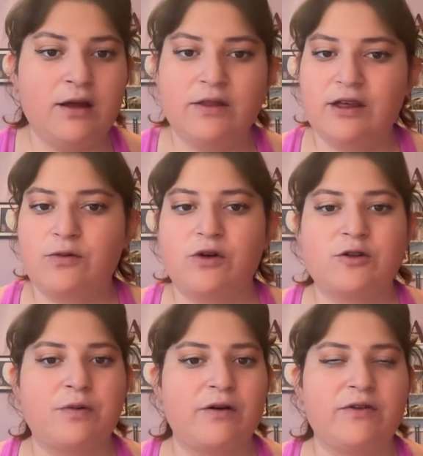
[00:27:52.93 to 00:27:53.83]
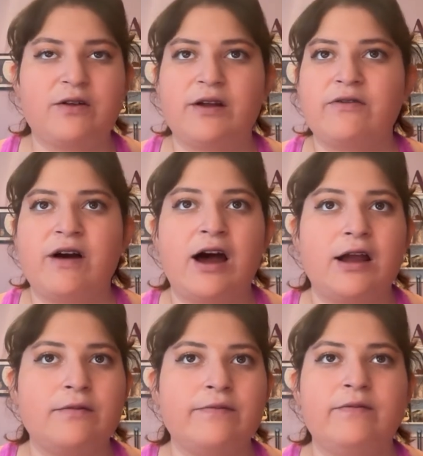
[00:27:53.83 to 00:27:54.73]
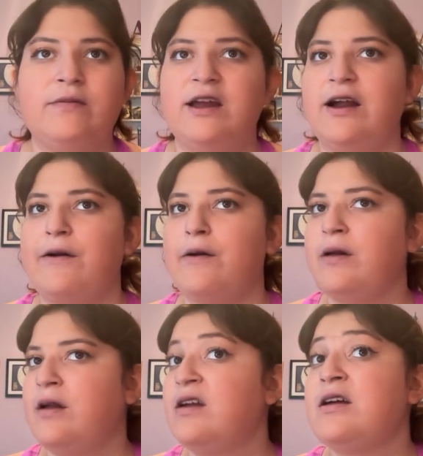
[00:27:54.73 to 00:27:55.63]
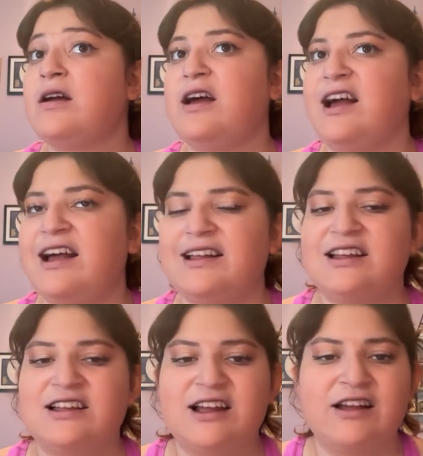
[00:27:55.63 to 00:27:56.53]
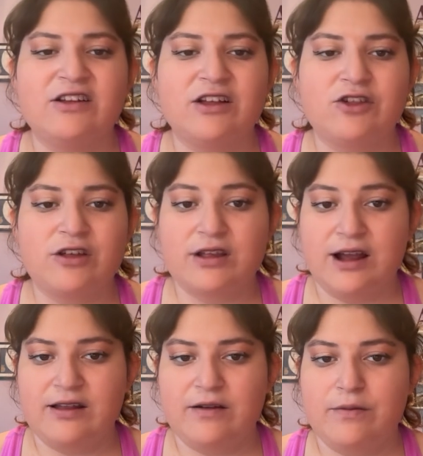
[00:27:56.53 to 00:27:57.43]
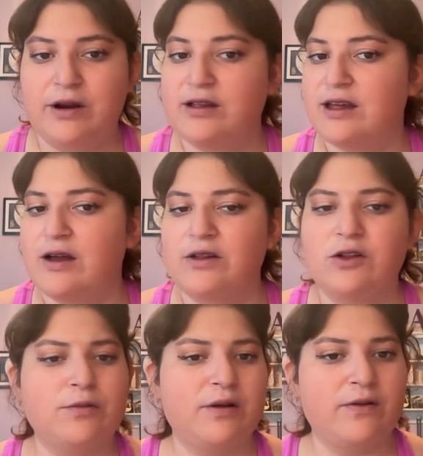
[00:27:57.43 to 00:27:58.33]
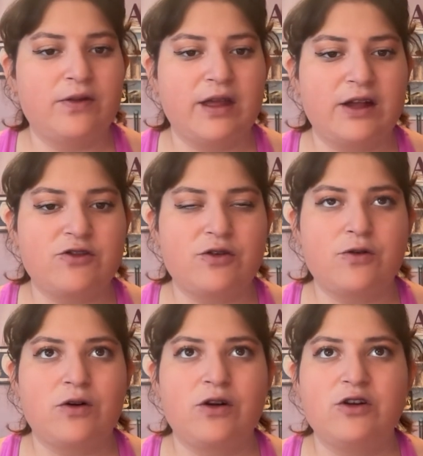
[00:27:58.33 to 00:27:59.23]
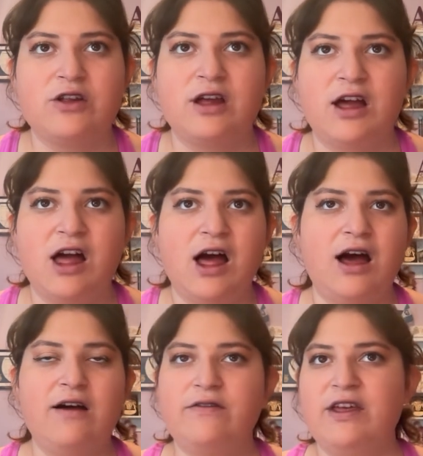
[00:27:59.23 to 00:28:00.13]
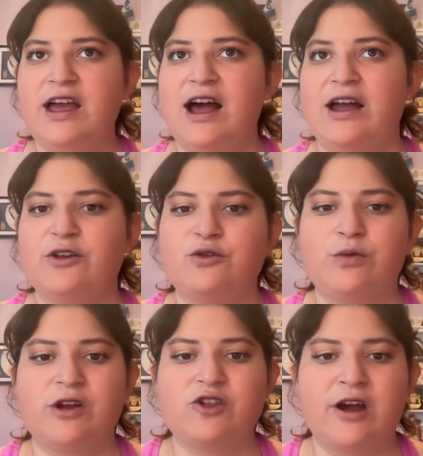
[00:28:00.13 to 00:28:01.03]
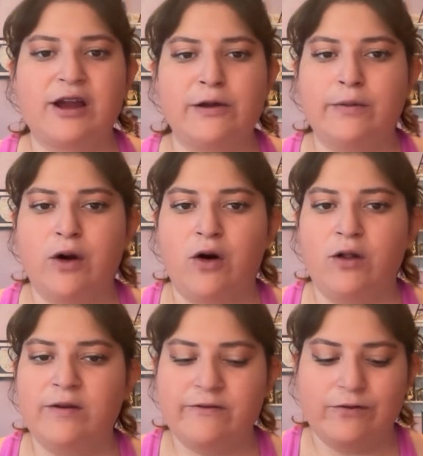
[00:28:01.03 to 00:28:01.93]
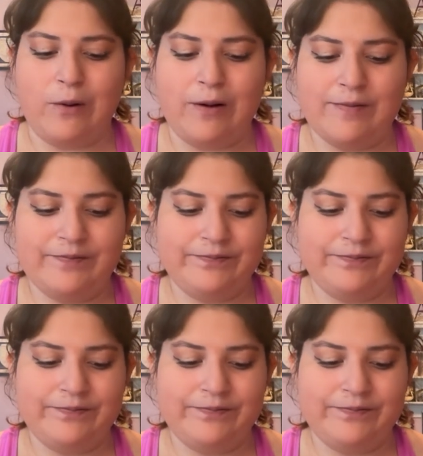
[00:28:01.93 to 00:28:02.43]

This works perfectly fine here. And again, it just kind of brings out a little bit of extra corners of the eyes, which I am all for.